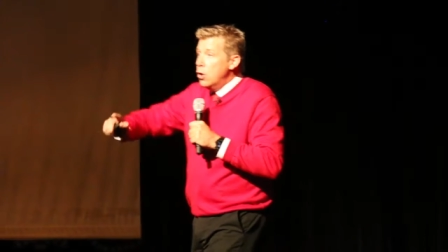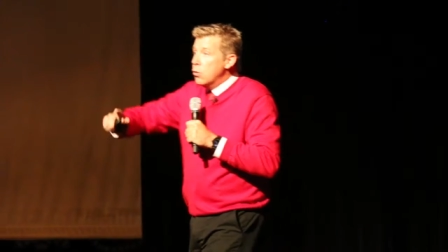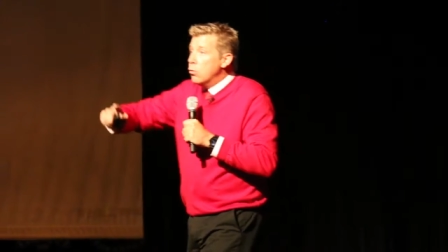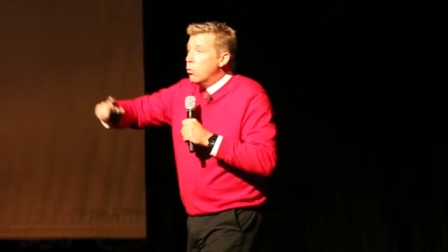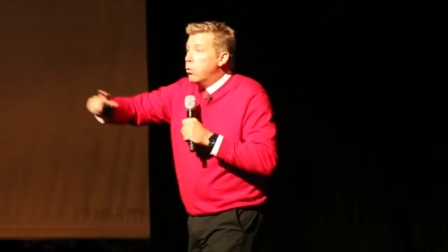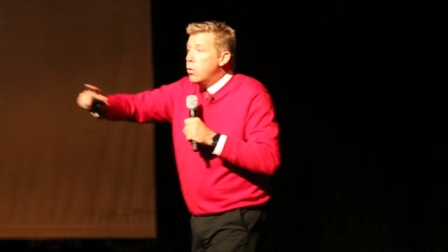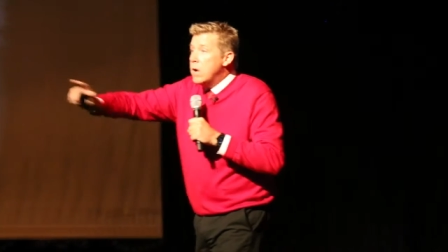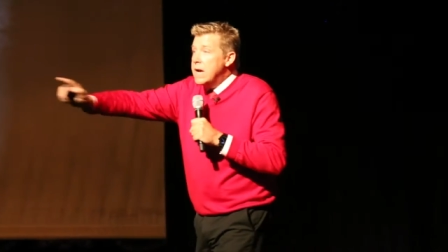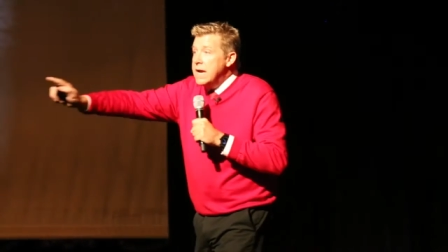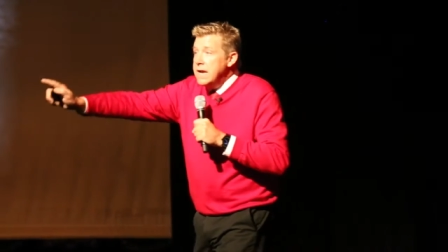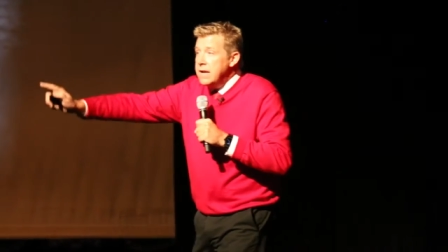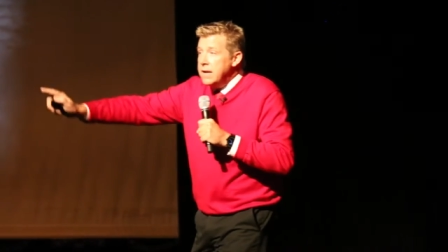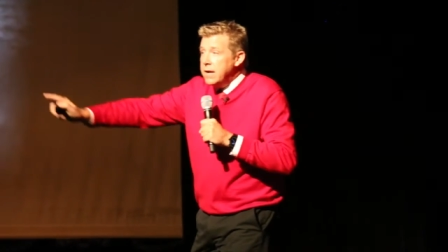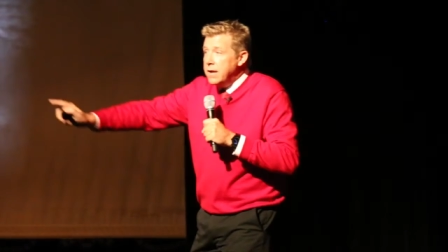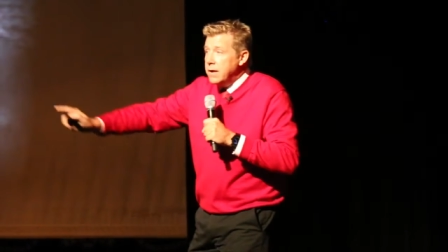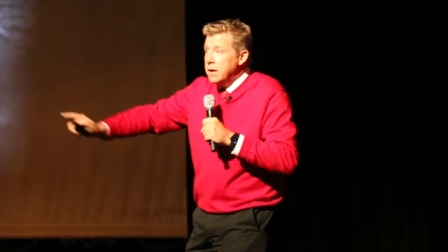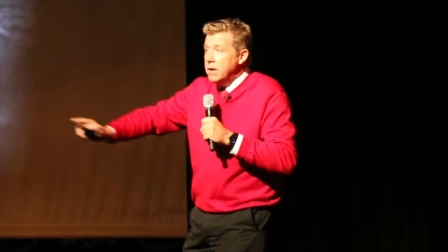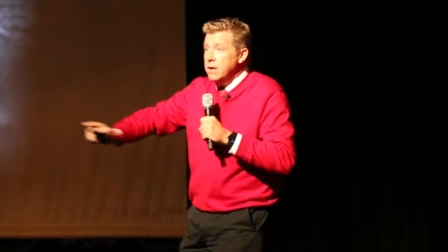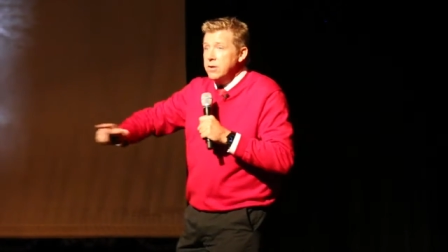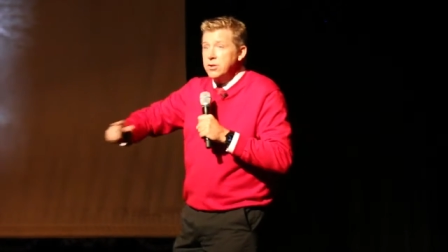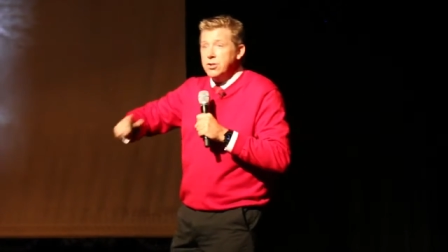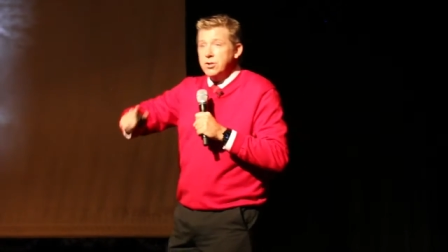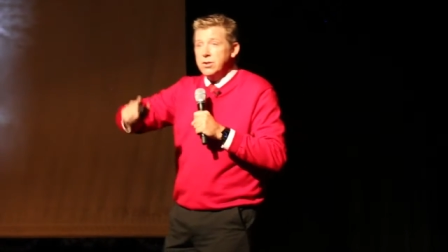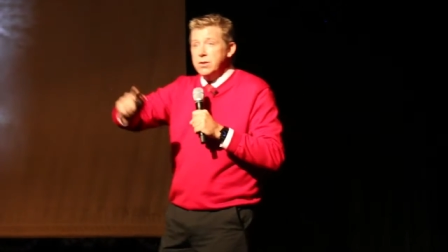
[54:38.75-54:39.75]

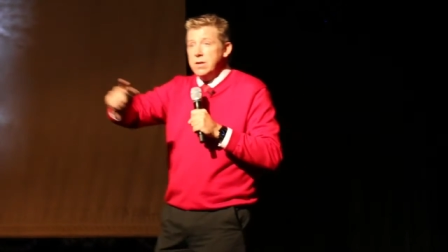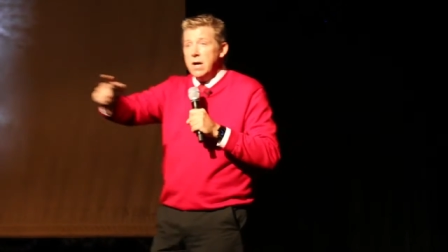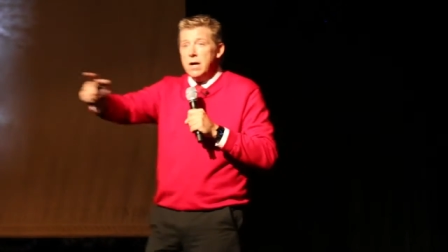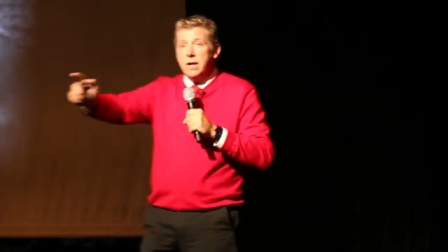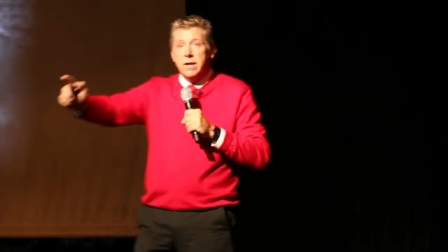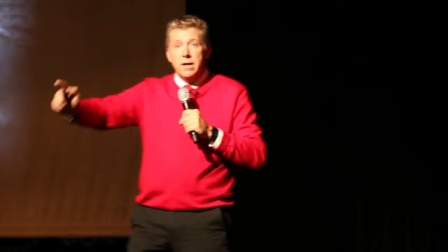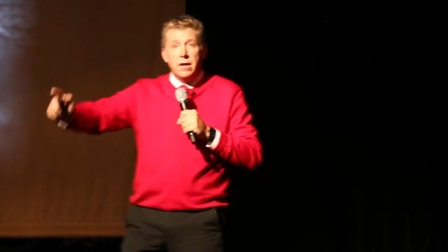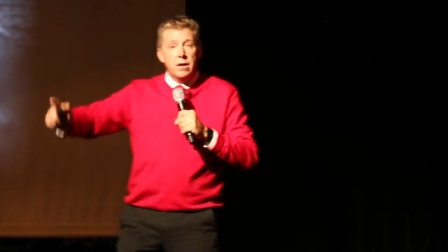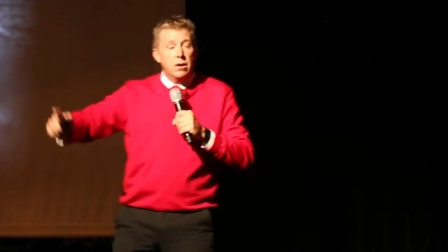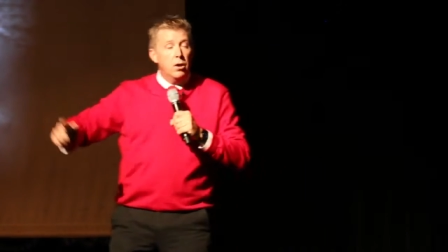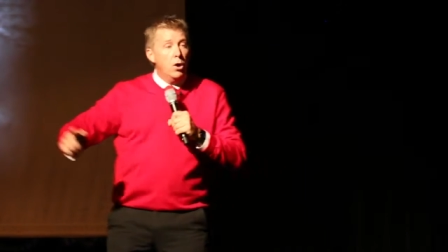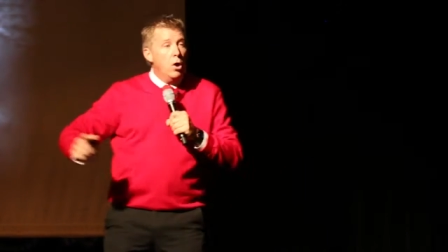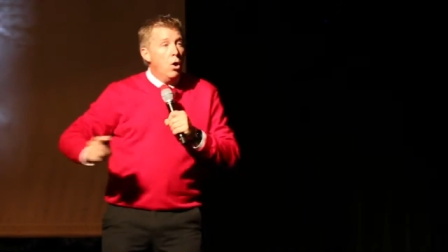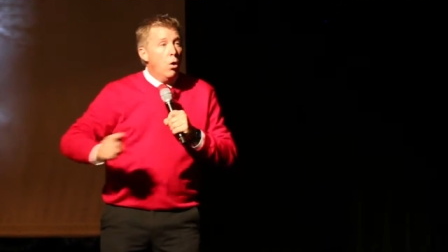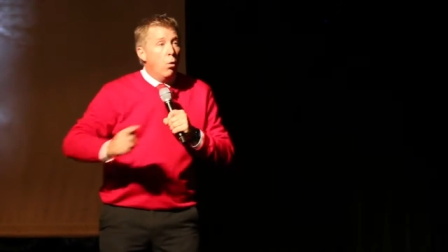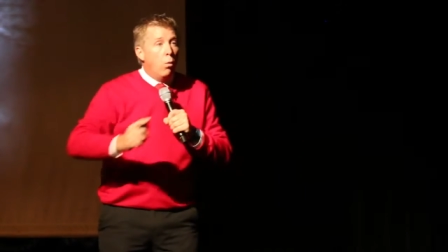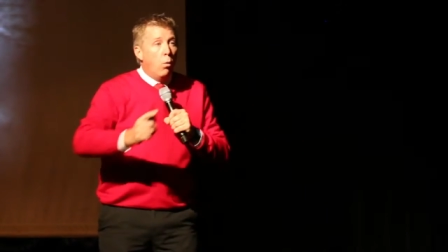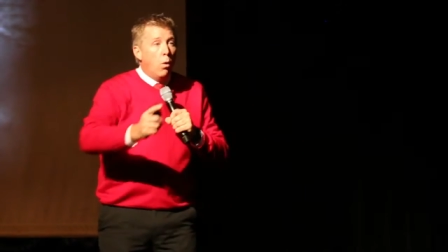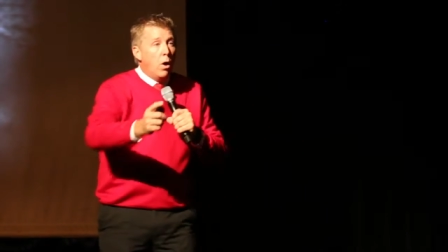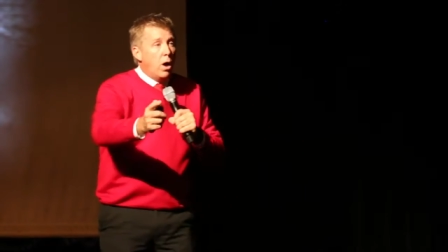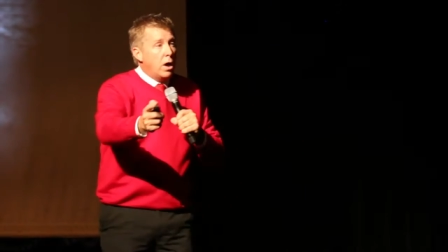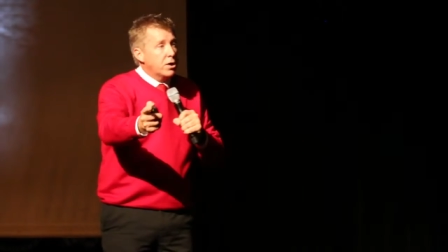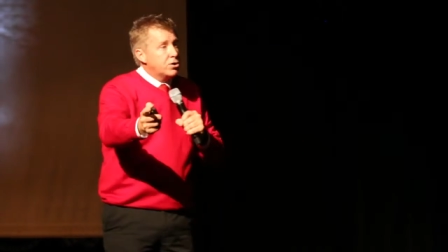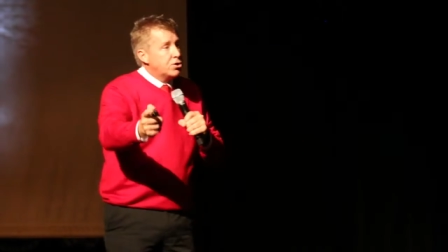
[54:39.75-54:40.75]
reading, studying,
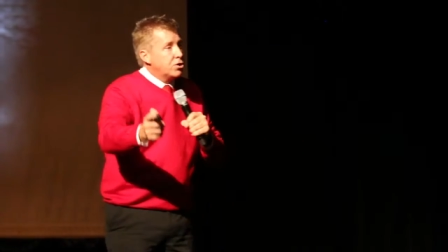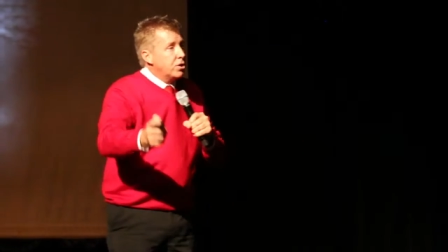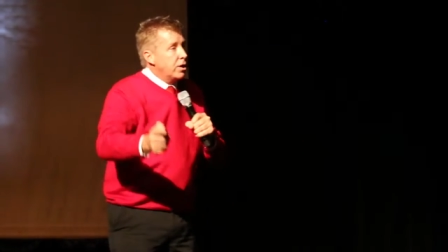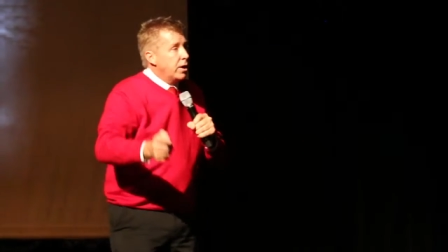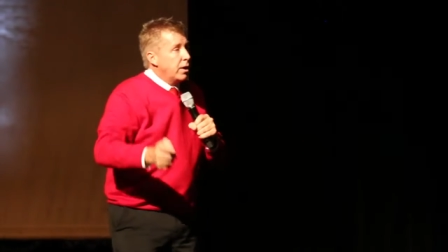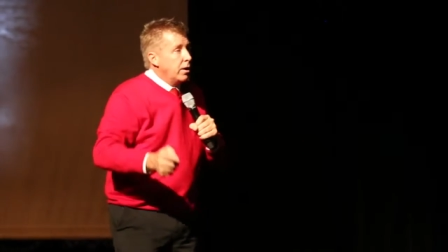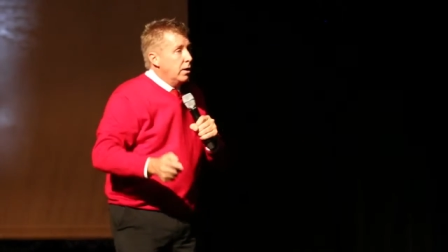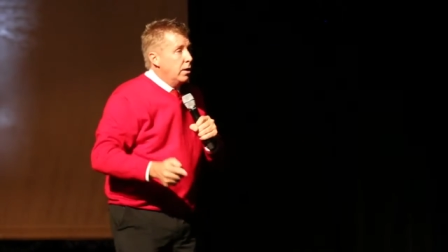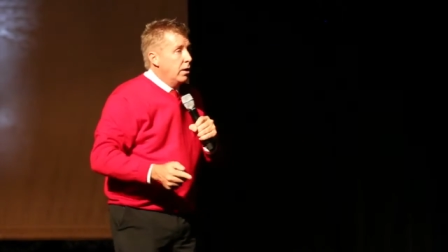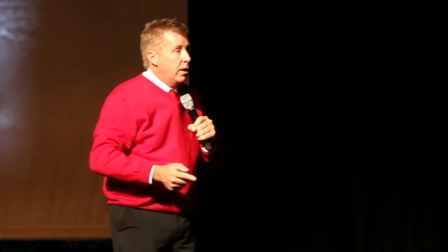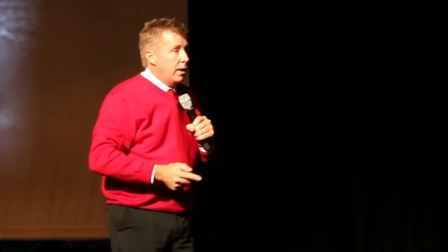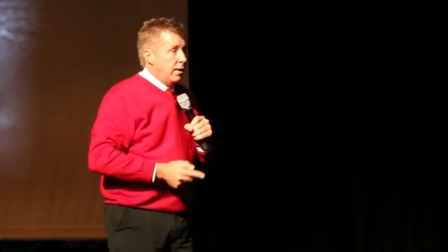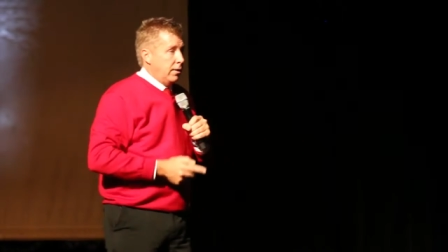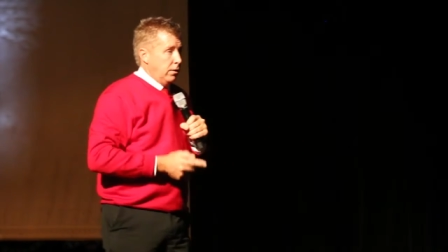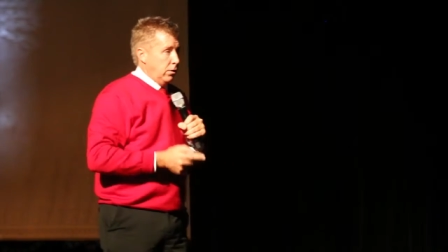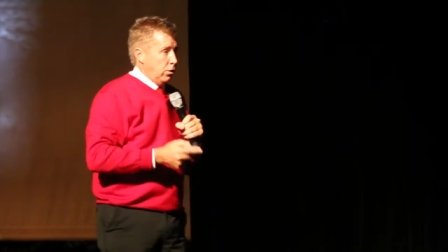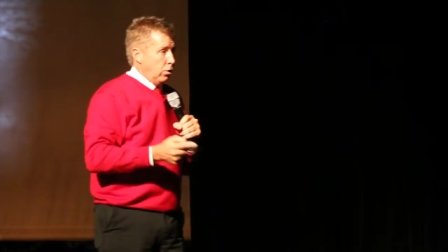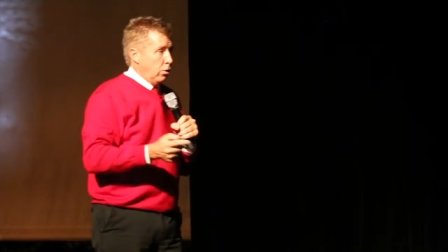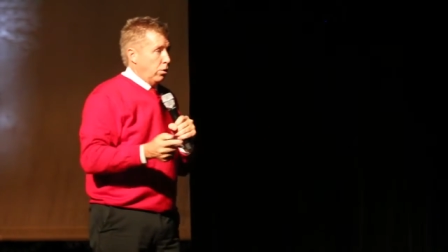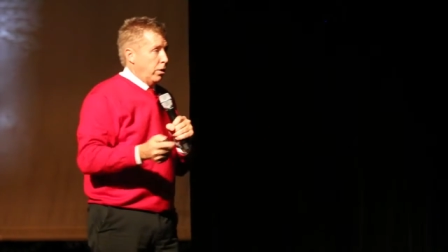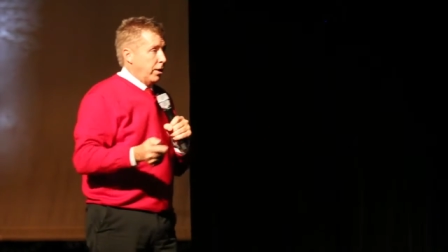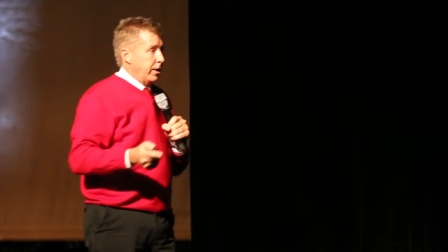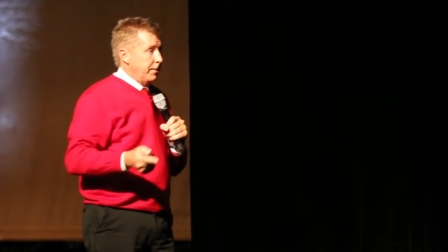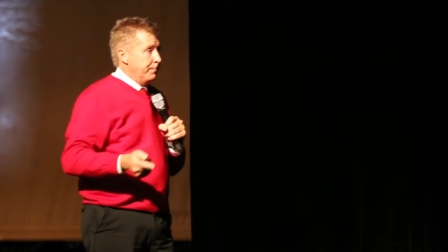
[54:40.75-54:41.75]
watching, and
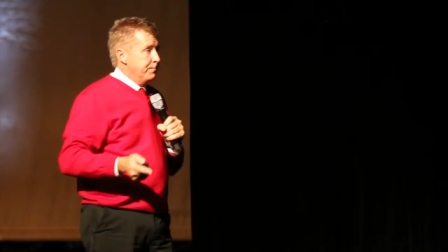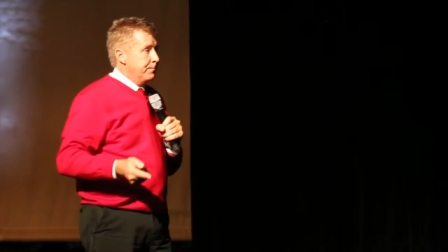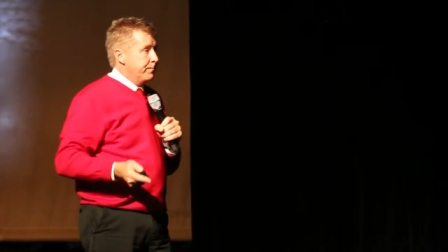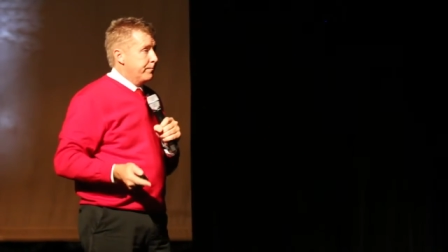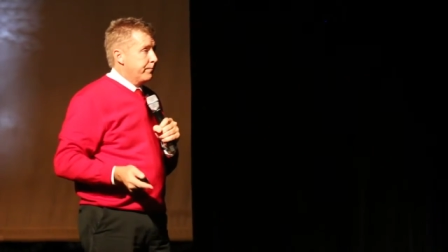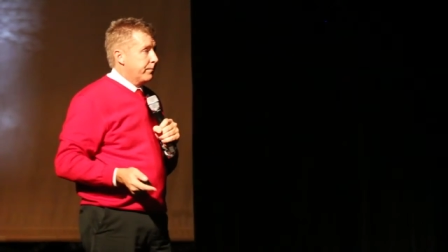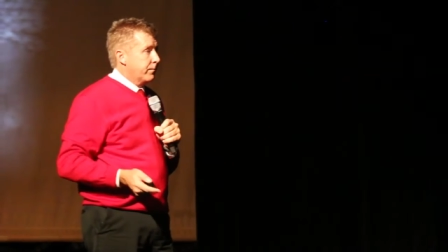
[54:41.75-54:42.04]
learning.